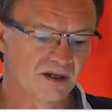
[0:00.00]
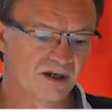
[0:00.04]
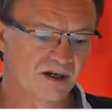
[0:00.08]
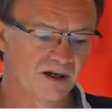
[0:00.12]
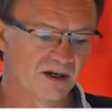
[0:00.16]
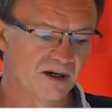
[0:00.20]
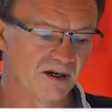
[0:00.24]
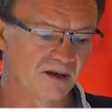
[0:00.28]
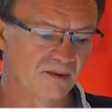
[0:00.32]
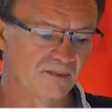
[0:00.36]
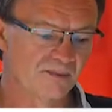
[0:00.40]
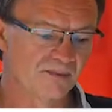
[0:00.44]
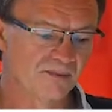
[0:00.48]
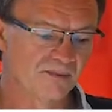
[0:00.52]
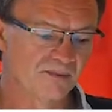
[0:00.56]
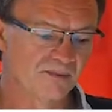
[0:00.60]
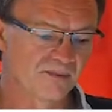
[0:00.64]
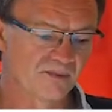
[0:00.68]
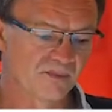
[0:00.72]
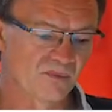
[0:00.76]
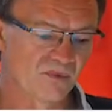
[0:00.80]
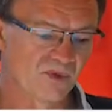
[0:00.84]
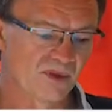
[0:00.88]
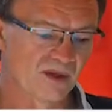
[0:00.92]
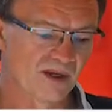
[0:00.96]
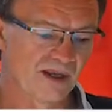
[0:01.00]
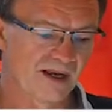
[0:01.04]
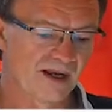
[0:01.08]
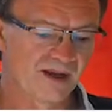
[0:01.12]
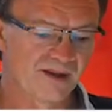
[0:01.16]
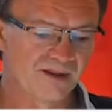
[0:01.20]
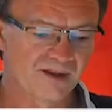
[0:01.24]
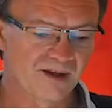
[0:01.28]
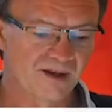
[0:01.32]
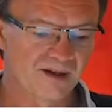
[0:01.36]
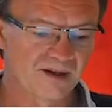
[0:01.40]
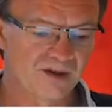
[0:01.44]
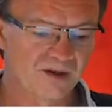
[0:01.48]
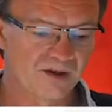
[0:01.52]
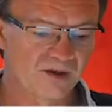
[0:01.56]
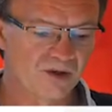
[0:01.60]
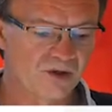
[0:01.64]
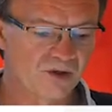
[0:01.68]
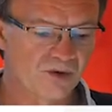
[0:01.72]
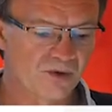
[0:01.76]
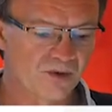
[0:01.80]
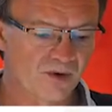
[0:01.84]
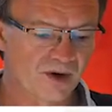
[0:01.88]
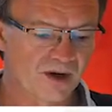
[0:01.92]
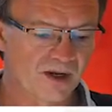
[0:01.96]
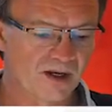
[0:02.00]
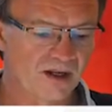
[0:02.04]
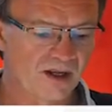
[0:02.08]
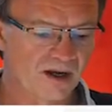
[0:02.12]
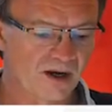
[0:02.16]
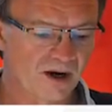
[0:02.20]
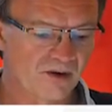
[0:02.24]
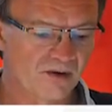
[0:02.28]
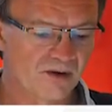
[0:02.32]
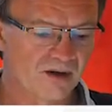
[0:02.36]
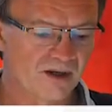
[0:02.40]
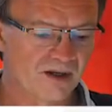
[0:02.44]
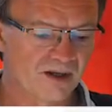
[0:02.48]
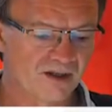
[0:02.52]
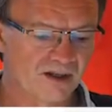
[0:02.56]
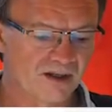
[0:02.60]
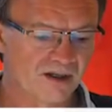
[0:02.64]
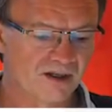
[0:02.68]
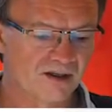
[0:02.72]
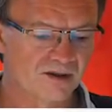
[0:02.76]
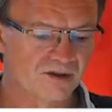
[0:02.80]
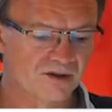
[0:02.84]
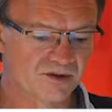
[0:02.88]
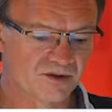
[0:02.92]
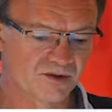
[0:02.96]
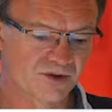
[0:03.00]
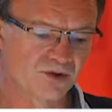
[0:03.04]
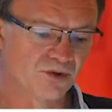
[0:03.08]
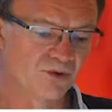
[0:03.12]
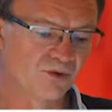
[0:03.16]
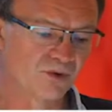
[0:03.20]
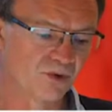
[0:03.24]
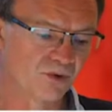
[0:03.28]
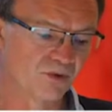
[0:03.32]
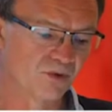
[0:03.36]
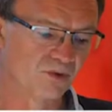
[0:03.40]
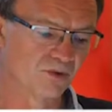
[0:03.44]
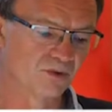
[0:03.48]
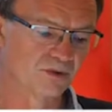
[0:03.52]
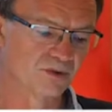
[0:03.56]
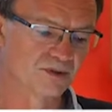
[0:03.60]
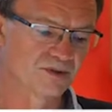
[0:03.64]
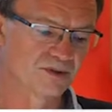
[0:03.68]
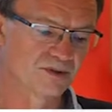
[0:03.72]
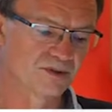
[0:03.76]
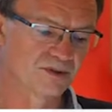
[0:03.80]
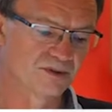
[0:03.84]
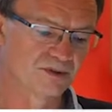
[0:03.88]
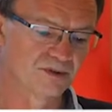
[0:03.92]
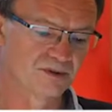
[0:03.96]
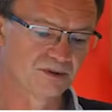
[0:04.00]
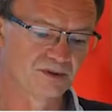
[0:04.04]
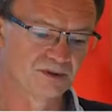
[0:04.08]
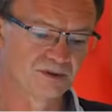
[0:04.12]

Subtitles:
And then you really only need 2 rules.